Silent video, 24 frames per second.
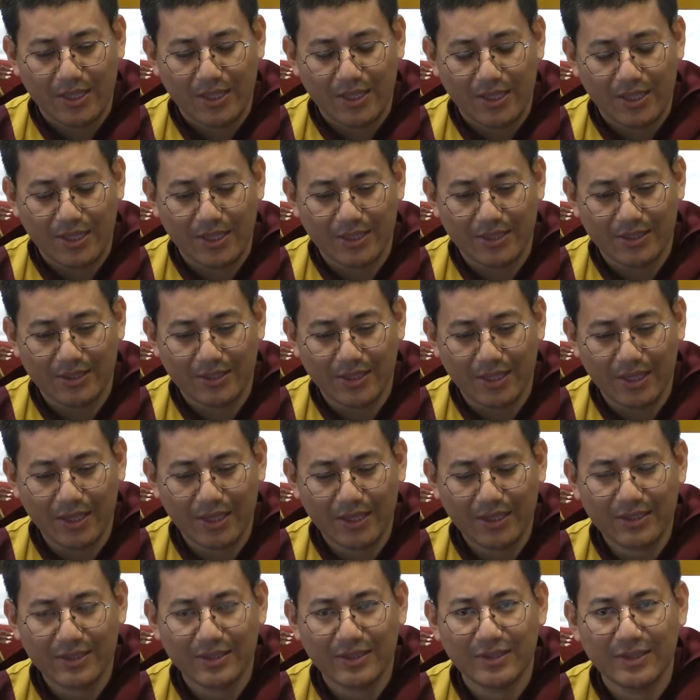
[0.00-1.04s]
And
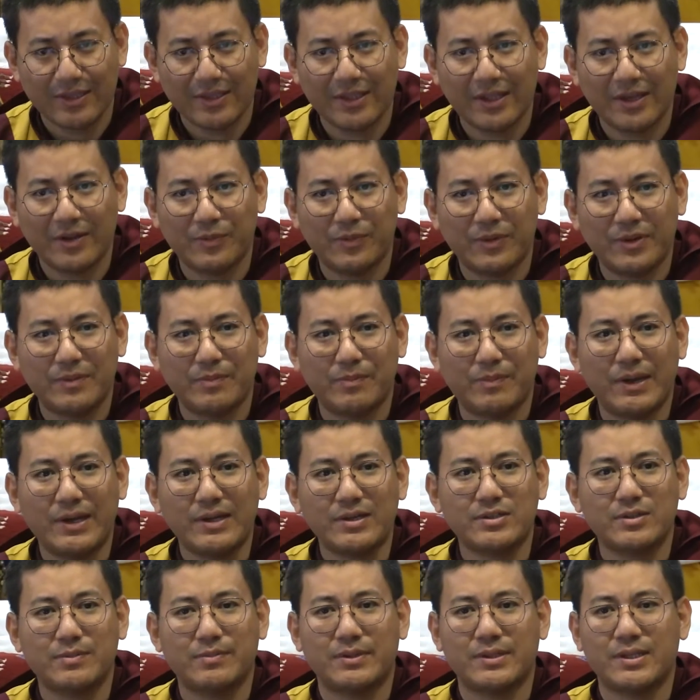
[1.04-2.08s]
then I went
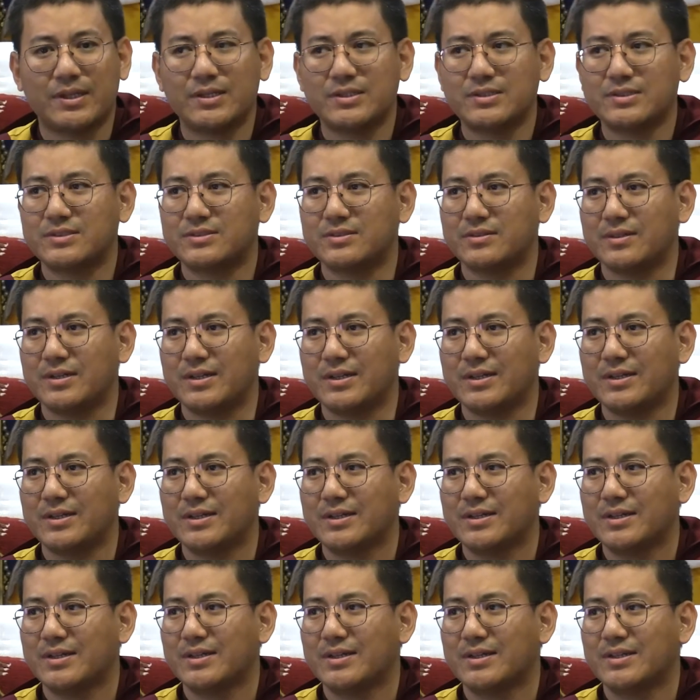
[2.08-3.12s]
back to monastery.
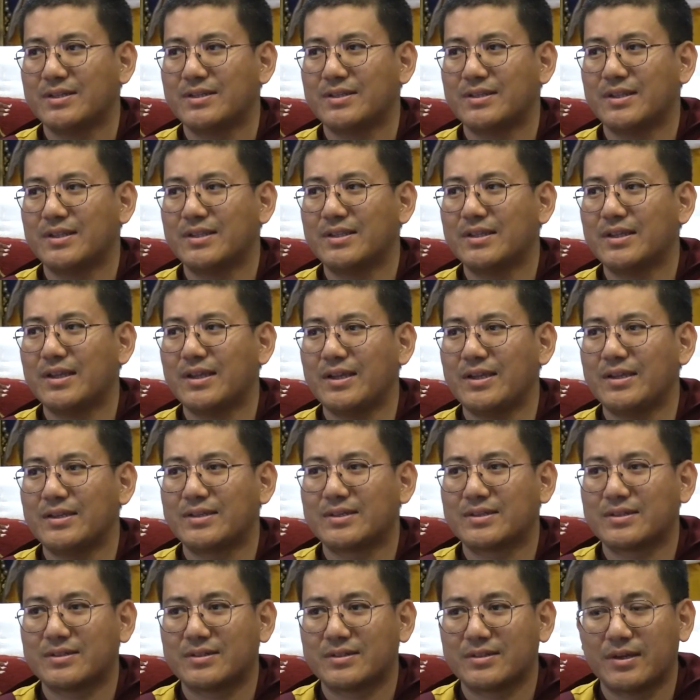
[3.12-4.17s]
Then it
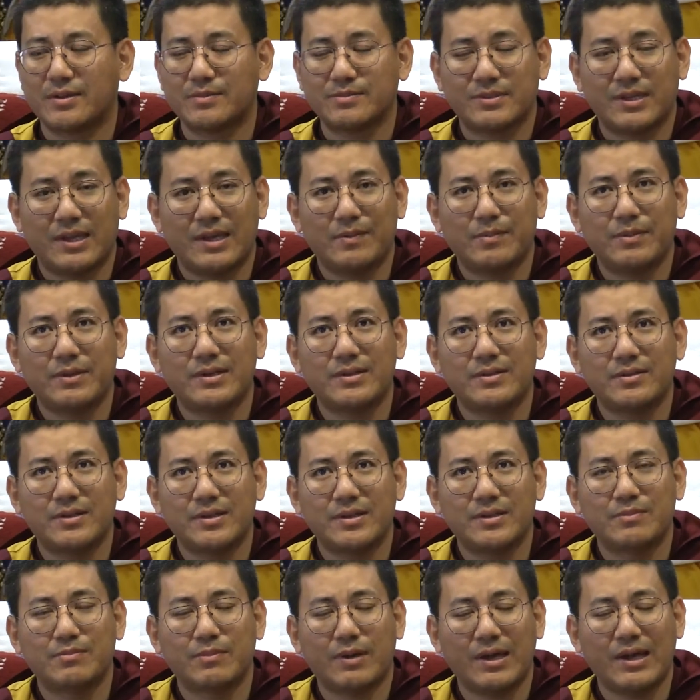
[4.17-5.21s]
comes
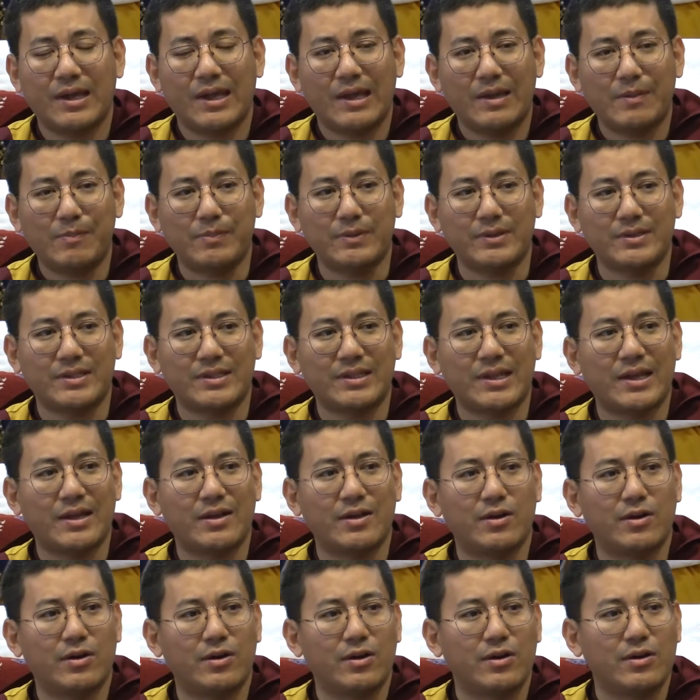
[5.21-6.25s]
in my habit. Then I
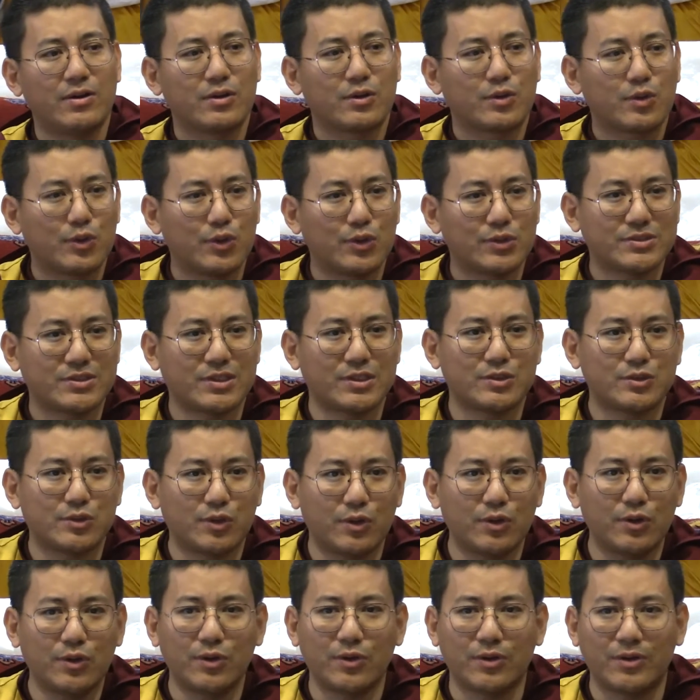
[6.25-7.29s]
close the
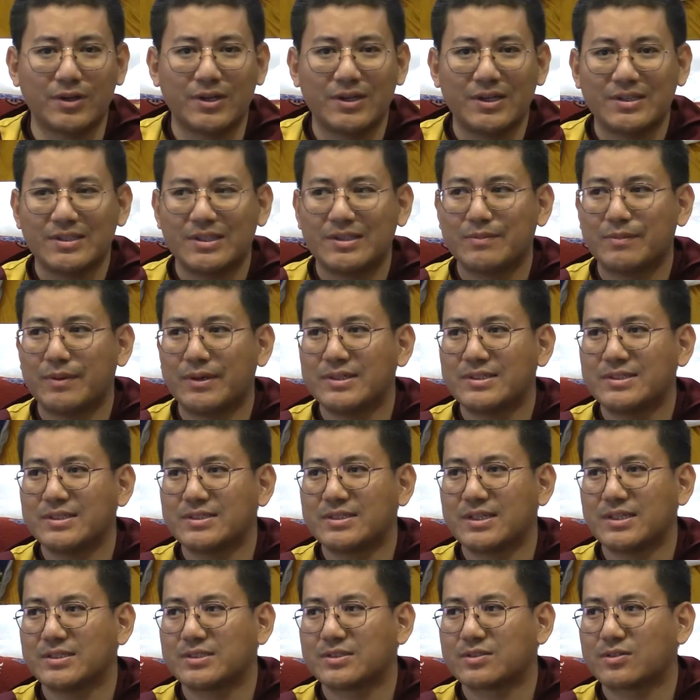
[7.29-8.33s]
door. Then my
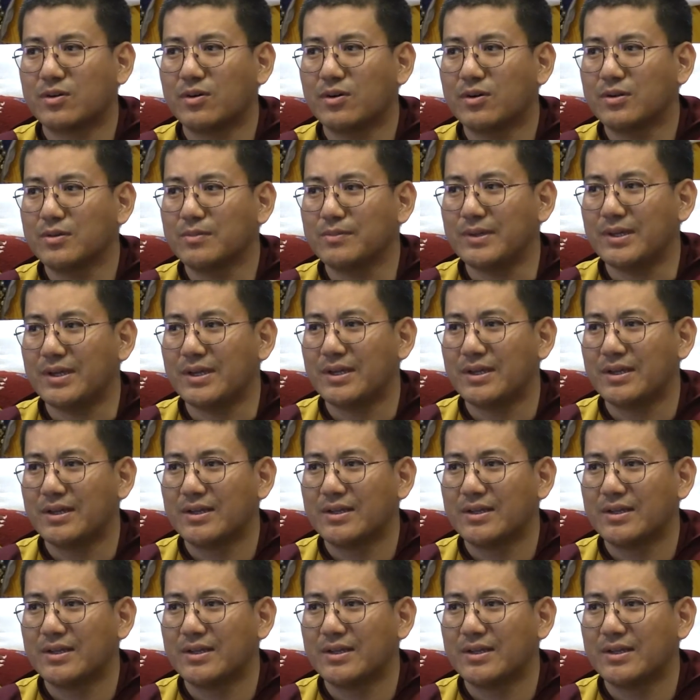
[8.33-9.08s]
teacher scold me.